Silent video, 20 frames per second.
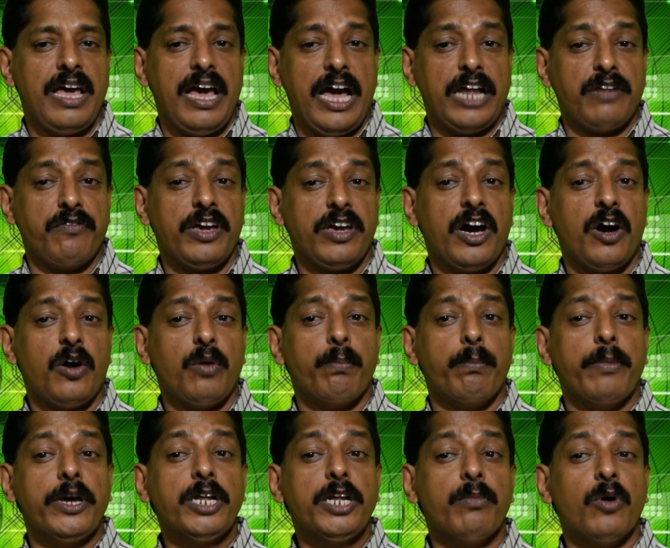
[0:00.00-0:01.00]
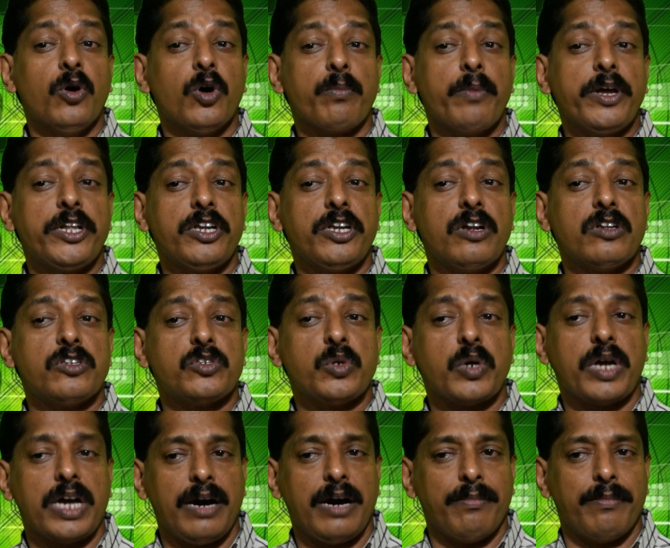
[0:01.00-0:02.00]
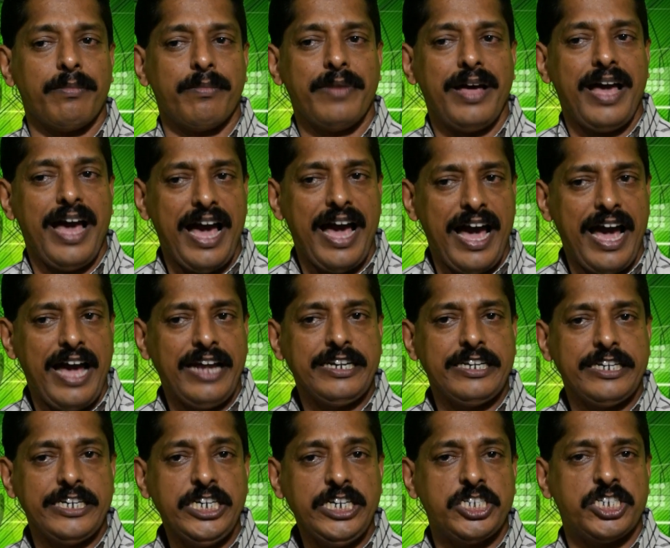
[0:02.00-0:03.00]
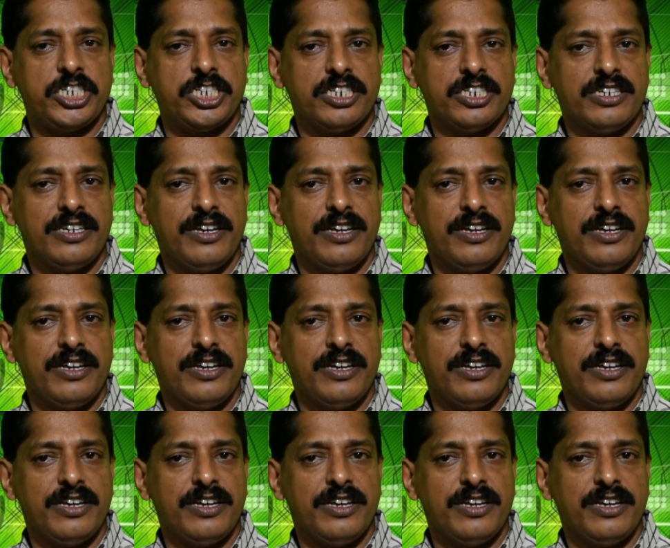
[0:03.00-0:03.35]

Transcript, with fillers: and we have many more materials to come and it